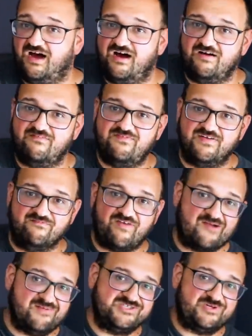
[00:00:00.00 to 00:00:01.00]
of
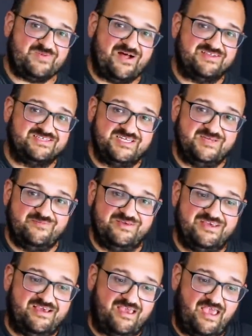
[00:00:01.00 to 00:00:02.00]
environmental policy
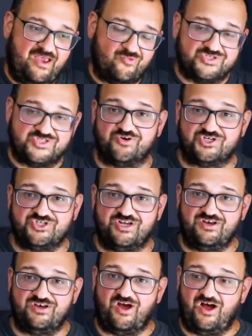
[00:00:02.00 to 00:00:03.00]
being a
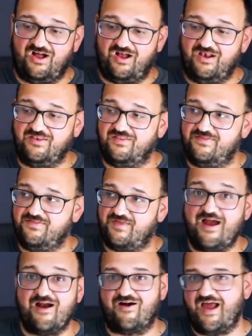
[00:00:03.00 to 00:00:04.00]
restriction on
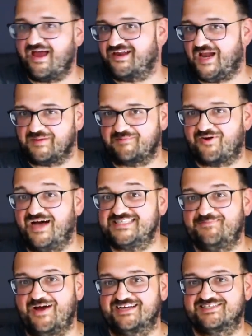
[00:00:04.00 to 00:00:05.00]
their economic
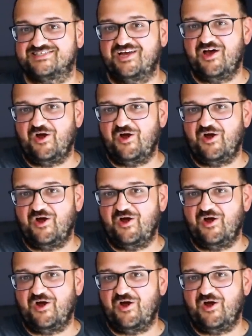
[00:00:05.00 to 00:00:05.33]
prospects,